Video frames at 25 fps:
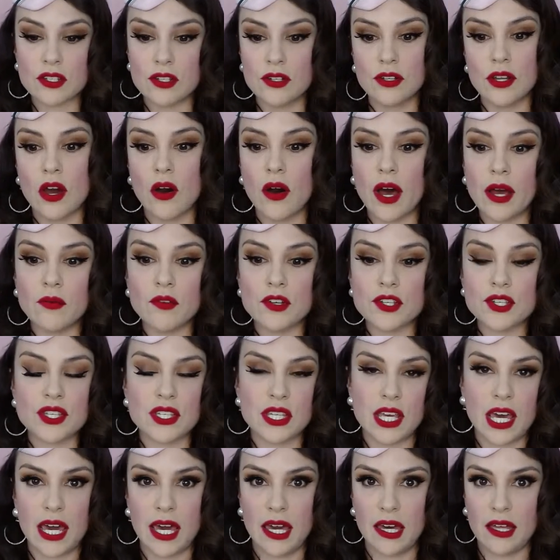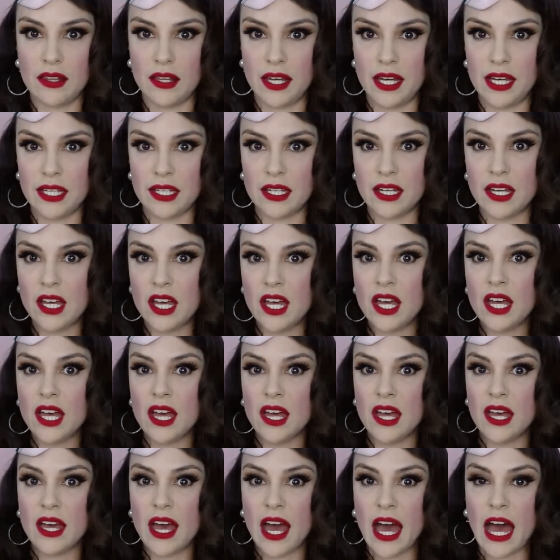I will say, like,
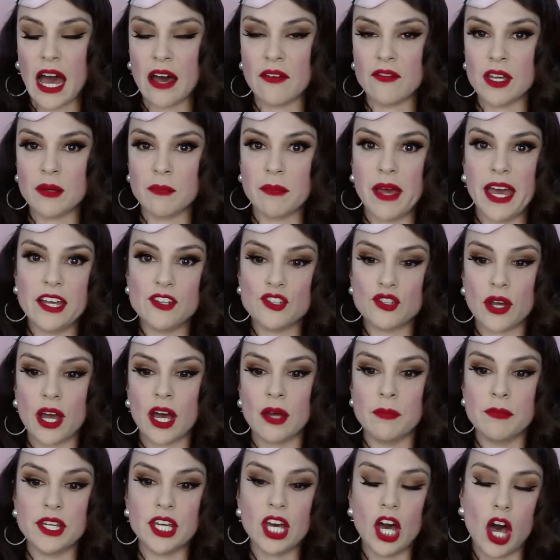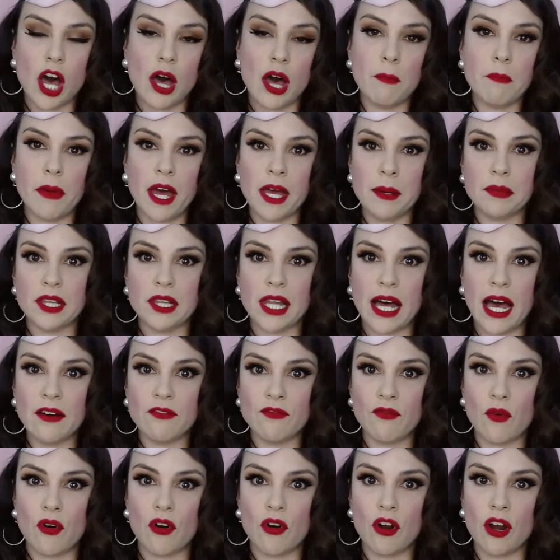having Patreon become my
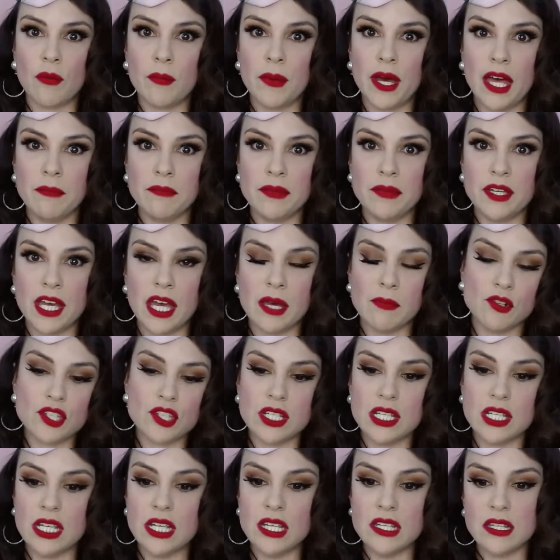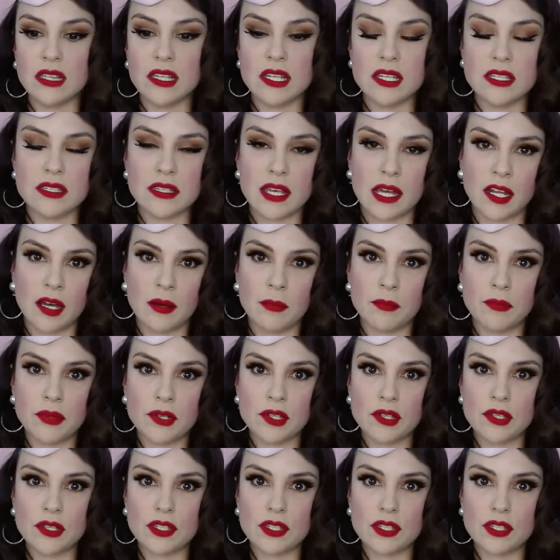platform and be able to easily set up